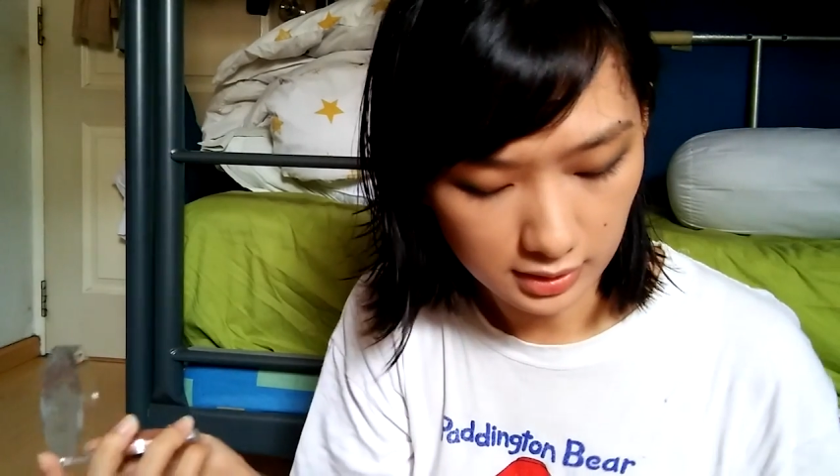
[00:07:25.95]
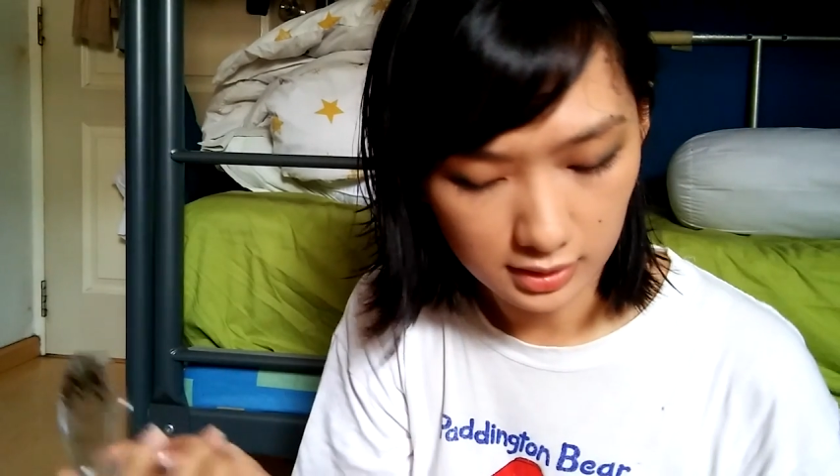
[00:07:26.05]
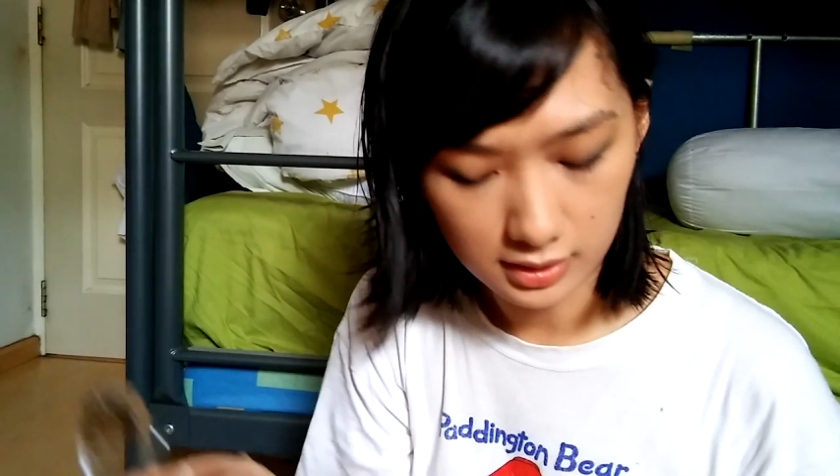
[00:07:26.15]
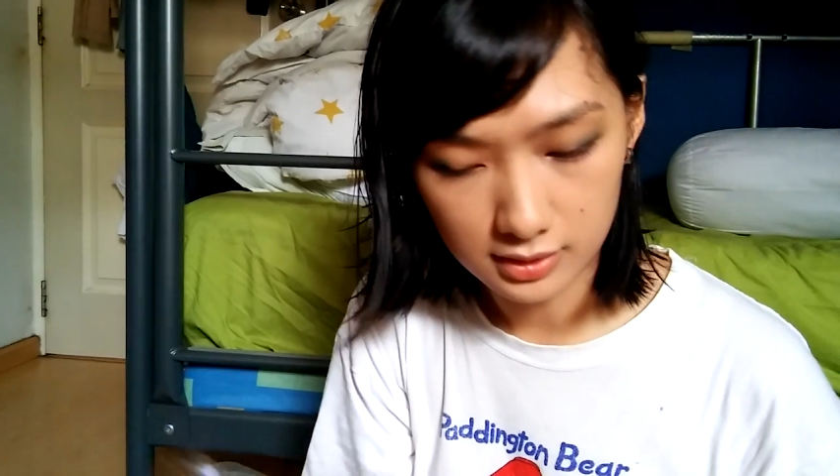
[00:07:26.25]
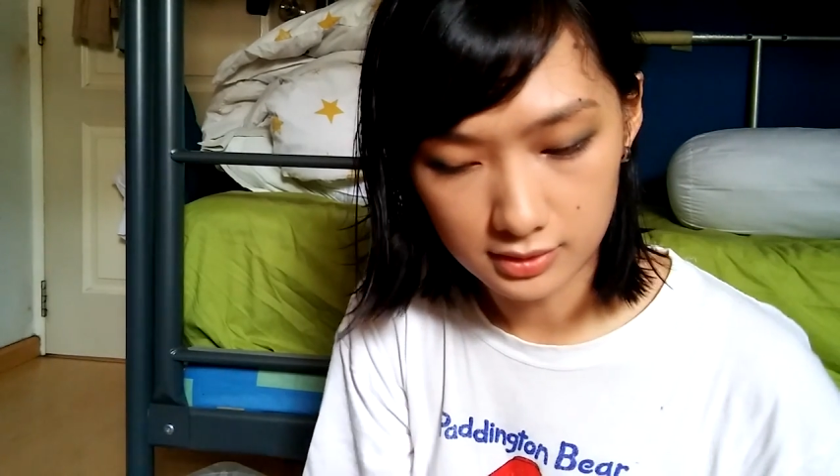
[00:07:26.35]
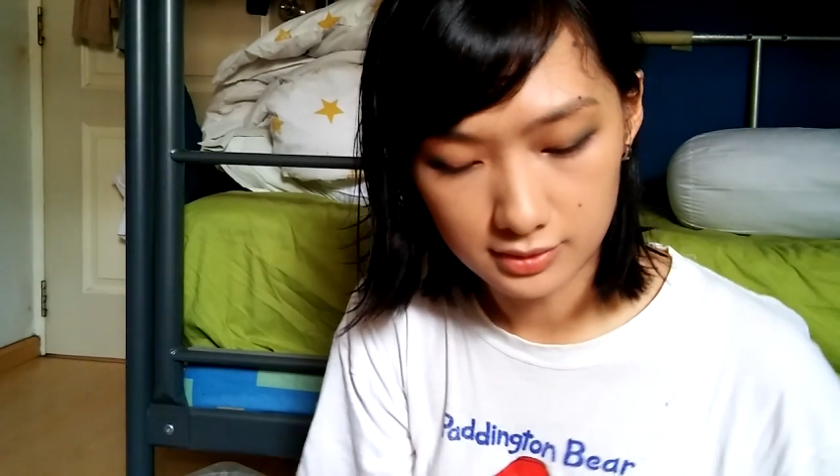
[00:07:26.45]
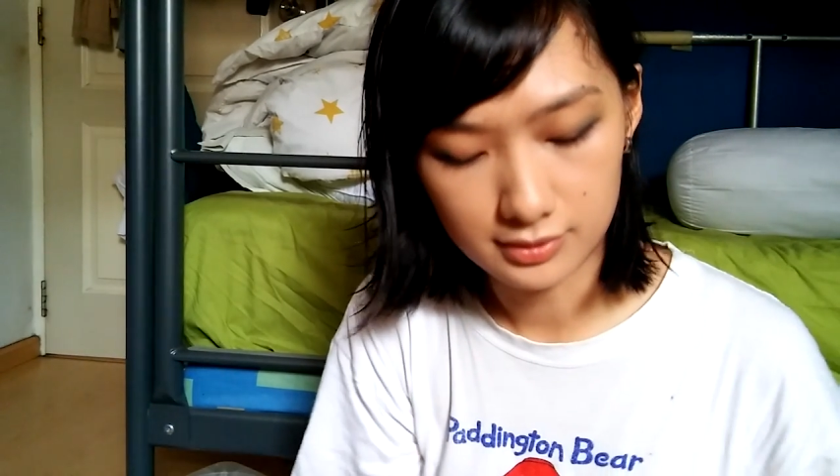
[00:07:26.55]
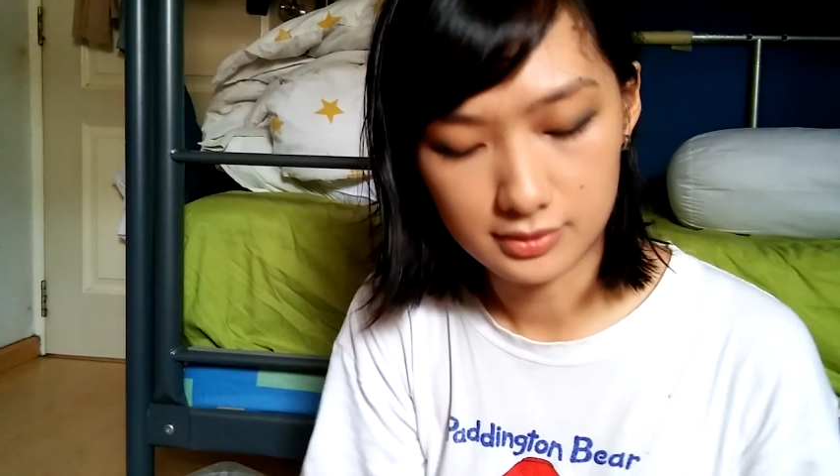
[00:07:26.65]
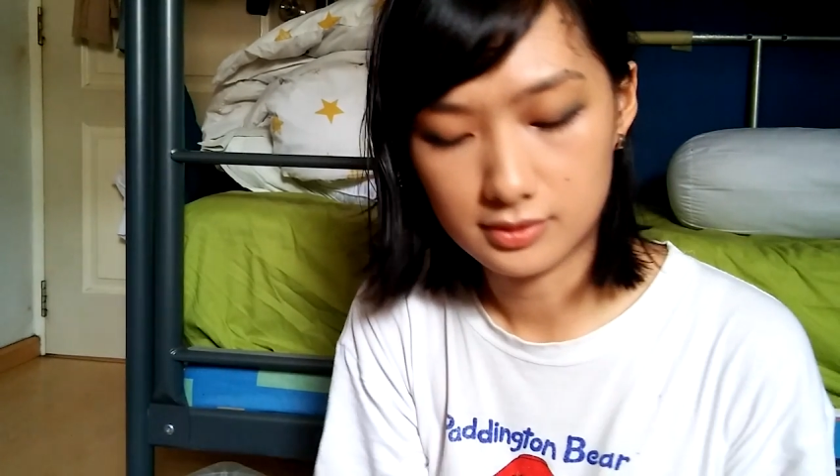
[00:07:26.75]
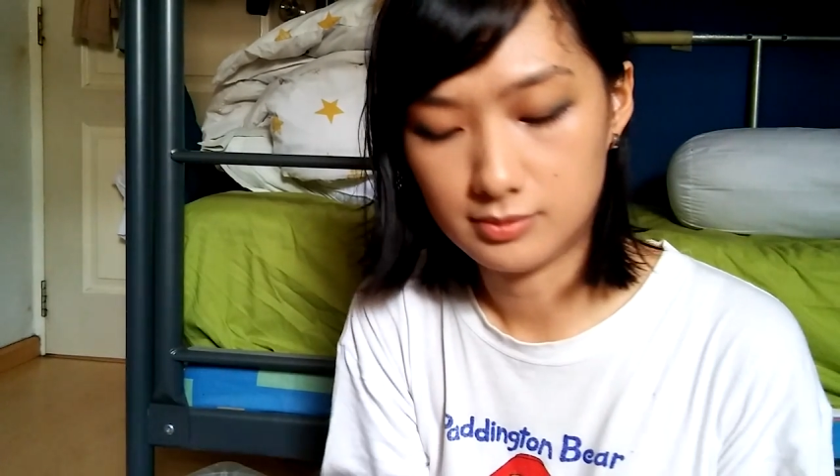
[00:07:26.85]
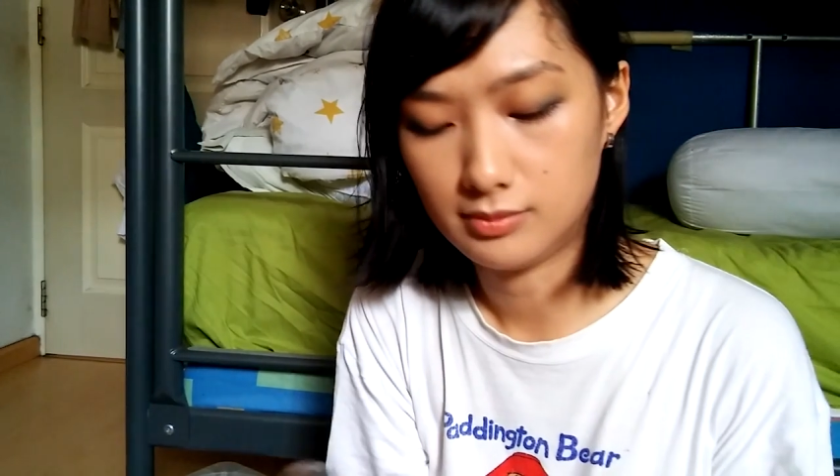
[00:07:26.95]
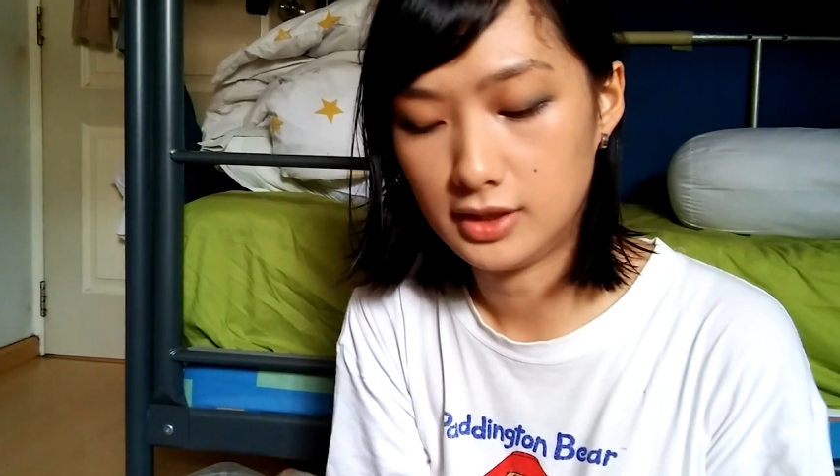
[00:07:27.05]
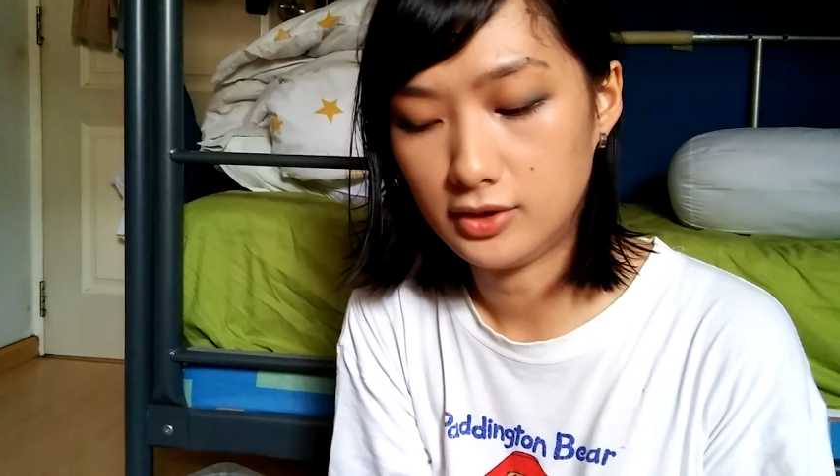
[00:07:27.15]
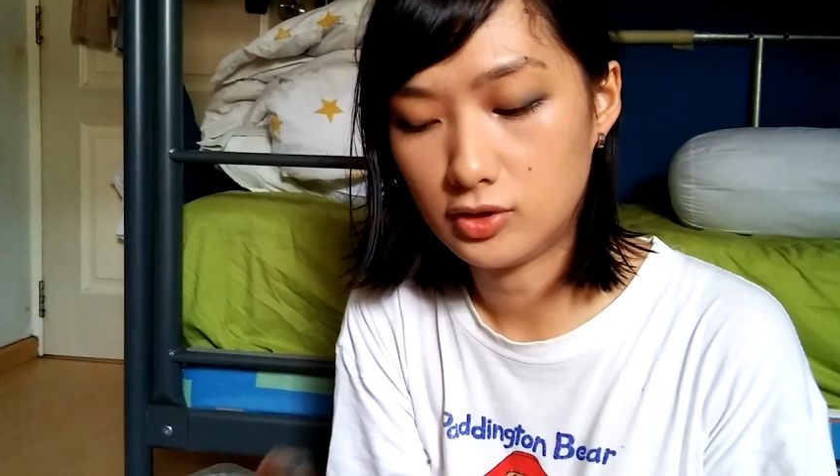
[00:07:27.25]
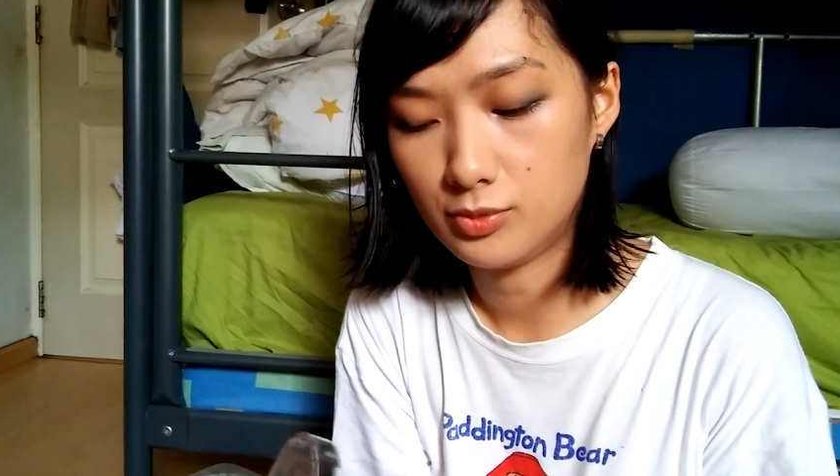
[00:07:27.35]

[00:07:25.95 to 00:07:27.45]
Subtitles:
and my